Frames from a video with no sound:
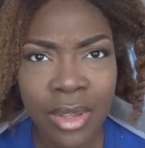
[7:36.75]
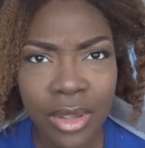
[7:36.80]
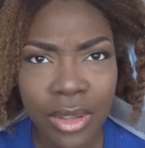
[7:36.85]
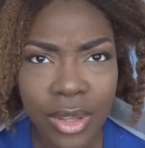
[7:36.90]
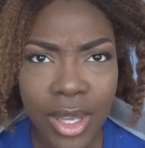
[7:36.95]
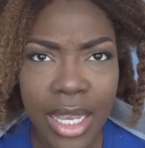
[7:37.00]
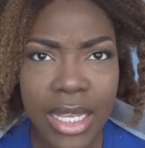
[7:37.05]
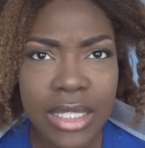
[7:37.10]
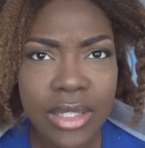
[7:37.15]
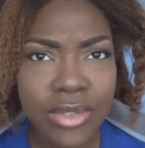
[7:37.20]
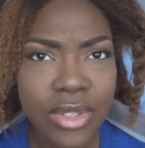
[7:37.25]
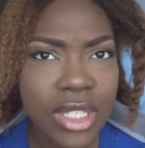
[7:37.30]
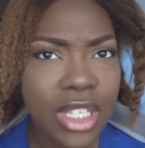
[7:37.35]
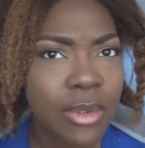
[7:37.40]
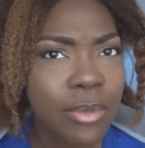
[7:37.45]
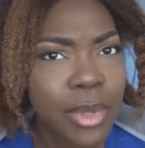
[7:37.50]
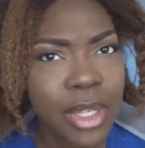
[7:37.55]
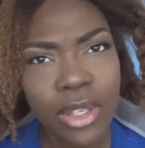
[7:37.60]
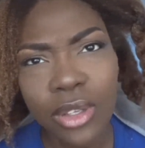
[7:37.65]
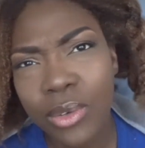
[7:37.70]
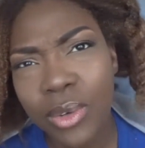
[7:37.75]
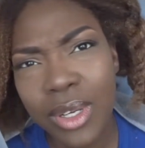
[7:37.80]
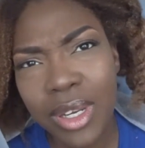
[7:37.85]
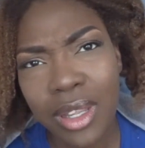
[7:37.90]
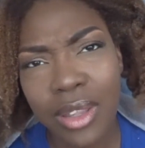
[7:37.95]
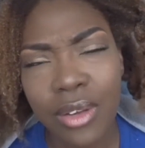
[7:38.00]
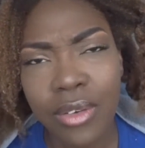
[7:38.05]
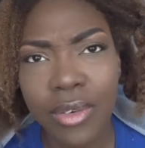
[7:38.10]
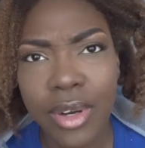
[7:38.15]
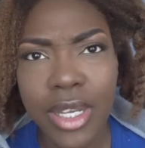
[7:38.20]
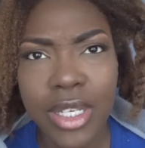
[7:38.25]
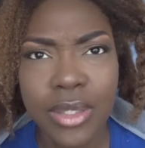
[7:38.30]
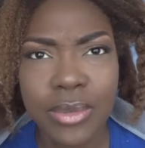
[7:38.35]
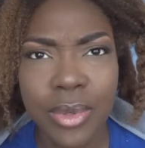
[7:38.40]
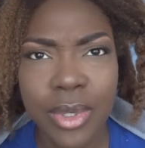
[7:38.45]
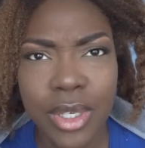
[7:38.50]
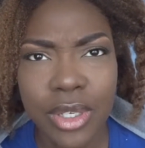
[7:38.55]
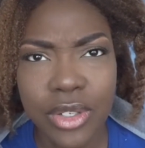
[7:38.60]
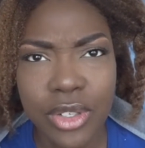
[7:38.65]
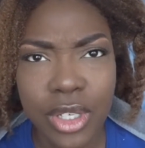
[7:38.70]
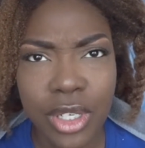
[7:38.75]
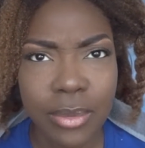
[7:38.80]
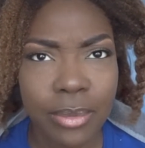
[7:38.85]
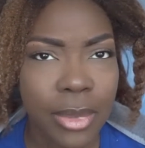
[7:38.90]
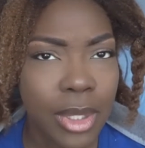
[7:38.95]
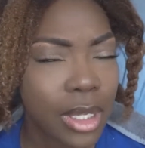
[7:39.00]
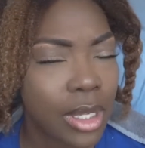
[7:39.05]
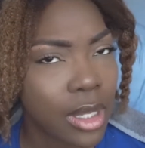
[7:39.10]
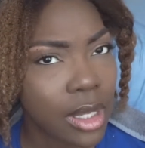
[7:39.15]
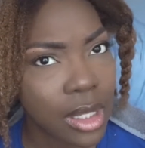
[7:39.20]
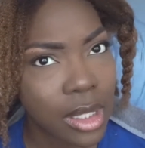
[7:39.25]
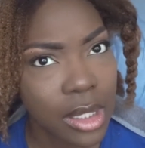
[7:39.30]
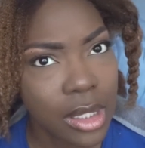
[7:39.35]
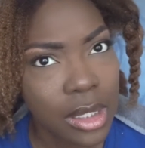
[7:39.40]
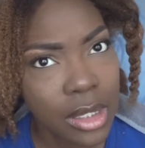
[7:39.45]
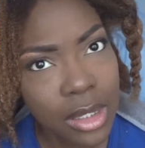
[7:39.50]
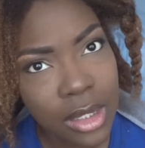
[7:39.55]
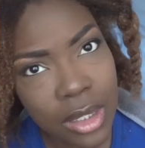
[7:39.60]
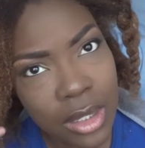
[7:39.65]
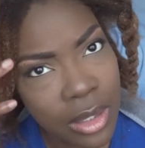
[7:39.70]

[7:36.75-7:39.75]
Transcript: You guys have seen me do another rice water treatment, and